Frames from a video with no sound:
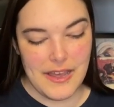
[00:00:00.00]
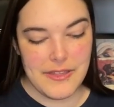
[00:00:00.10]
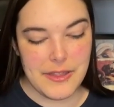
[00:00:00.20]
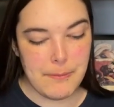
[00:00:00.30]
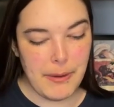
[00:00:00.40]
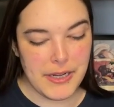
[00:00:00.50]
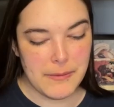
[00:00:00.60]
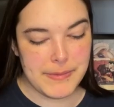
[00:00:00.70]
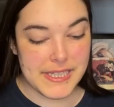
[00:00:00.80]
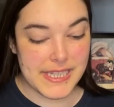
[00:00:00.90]
the butter
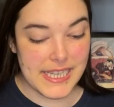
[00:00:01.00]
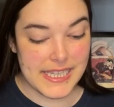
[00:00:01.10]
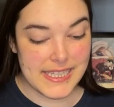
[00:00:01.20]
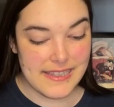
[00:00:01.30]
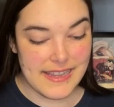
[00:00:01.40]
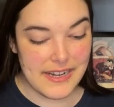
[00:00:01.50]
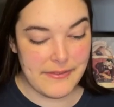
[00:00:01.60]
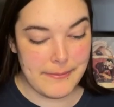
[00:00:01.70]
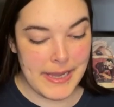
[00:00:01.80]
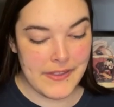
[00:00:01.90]
biscuits that
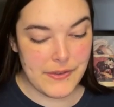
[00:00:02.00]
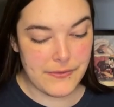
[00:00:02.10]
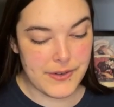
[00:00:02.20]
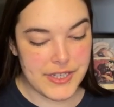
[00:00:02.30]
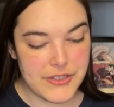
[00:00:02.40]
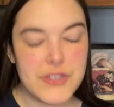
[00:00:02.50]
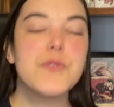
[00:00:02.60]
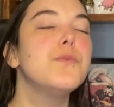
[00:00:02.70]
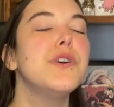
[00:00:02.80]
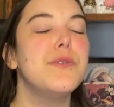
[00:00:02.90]
have made the French
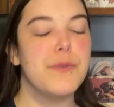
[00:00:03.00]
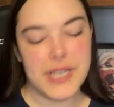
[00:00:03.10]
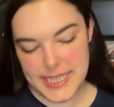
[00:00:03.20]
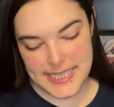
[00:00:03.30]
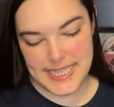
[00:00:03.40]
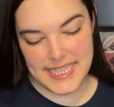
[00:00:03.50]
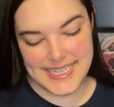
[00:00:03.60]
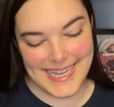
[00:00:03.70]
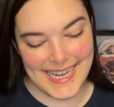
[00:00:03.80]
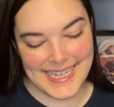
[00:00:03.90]
swoon
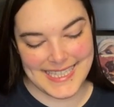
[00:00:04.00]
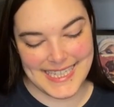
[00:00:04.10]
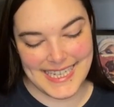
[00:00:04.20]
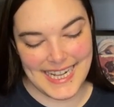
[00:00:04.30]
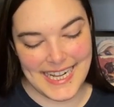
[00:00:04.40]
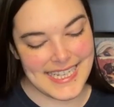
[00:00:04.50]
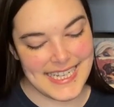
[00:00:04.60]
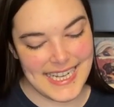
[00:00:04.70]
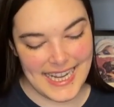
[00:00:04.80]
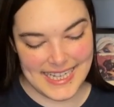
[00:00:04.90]
since
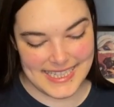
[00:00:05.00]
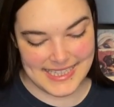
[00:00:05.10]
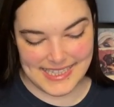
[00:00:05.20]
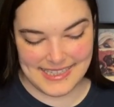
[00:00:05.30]
1888.